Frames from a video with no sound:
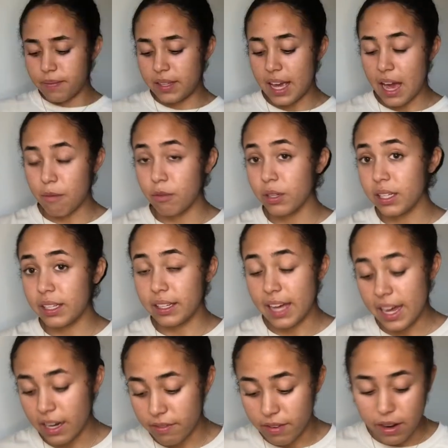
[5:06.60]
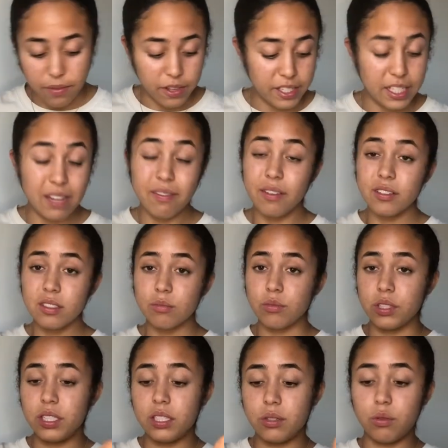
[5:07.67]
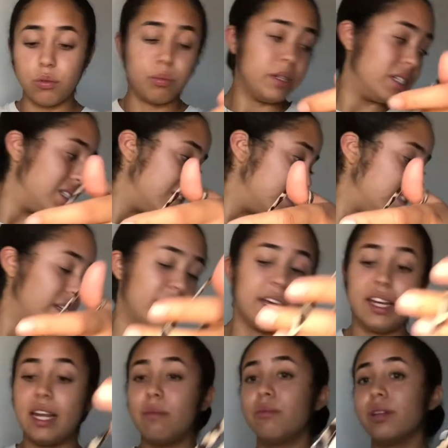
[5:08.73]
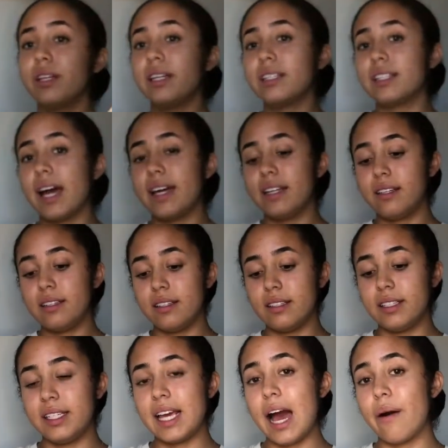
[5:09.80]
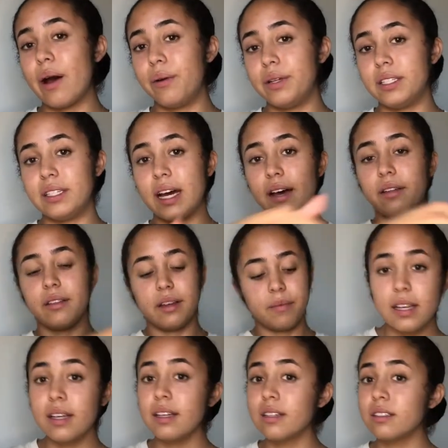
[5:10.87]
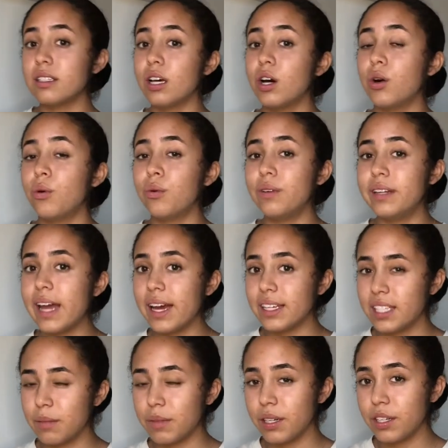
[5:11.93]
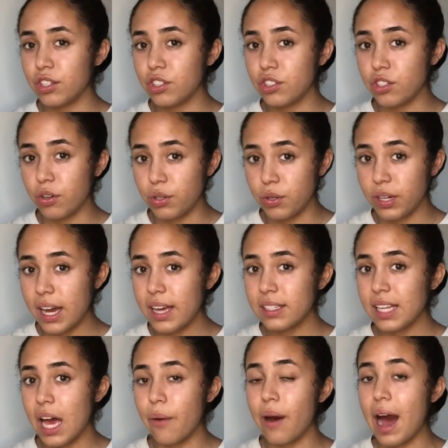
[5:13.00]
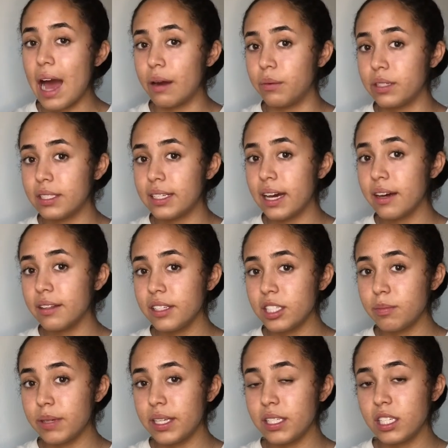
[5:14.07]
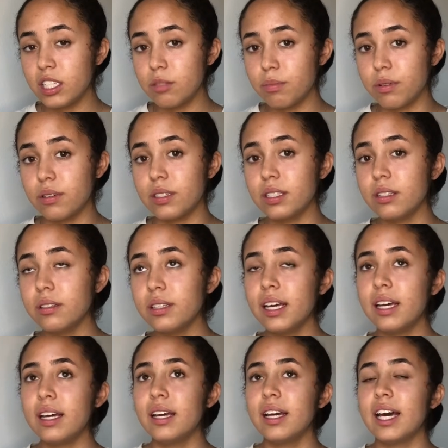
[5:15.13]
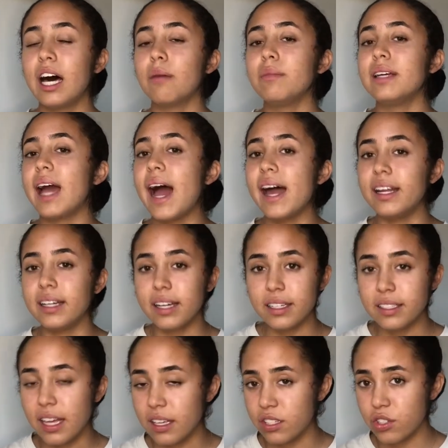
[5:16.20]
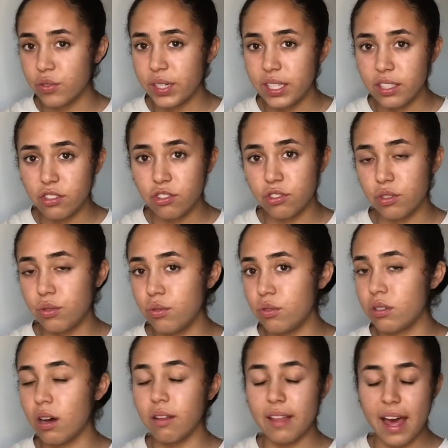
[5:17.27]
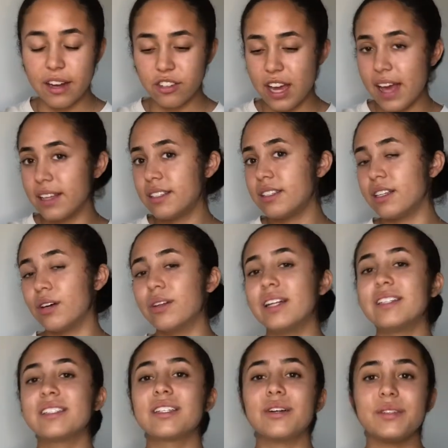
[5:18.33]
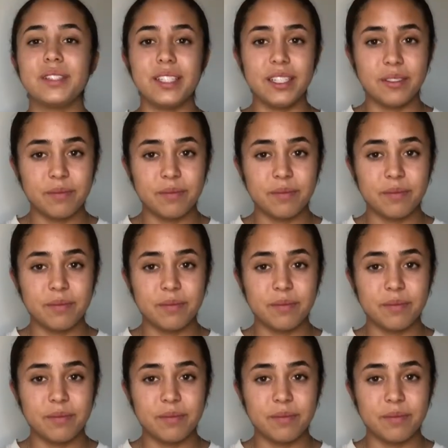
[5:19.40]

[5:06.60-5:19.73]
Yeah, I'm really glad I found this. I found some really cool pieces today and I'm really excited to see how I would style them. So next I'm gonna show you guys how I would style these pieces personally. I'll be adding accessories, shoes, all that jazz. So let's go see.